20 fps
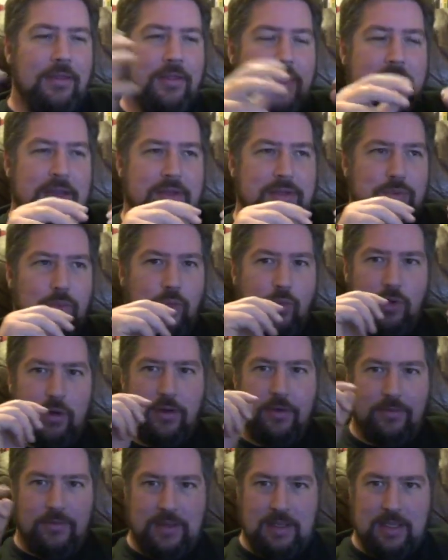that
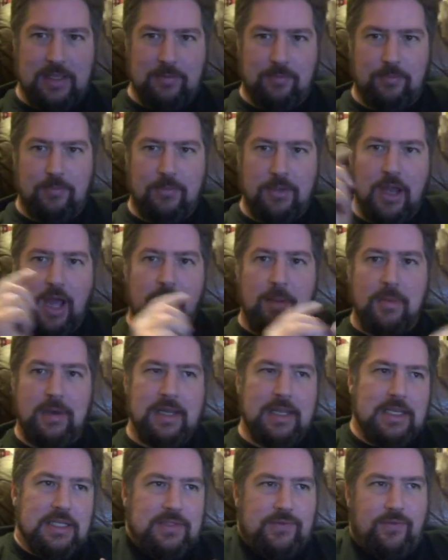were the
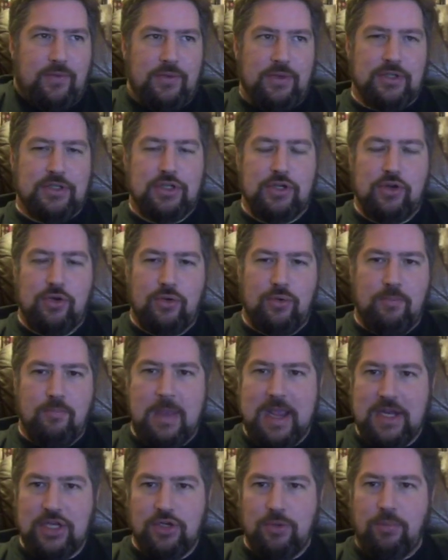nominees for the two
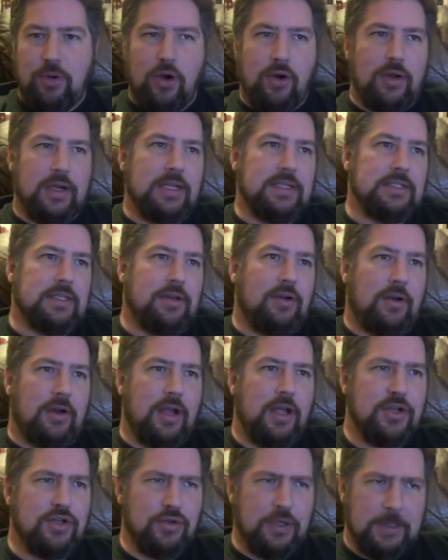major parties in our
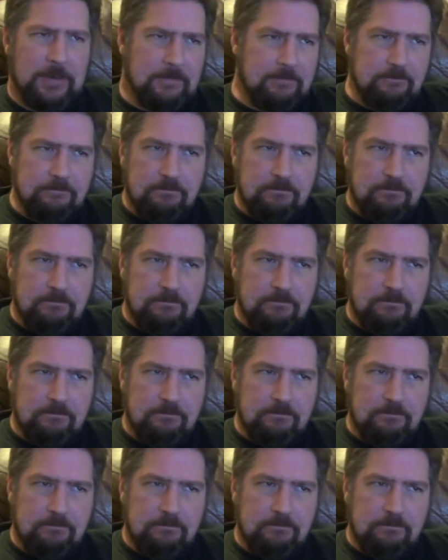country.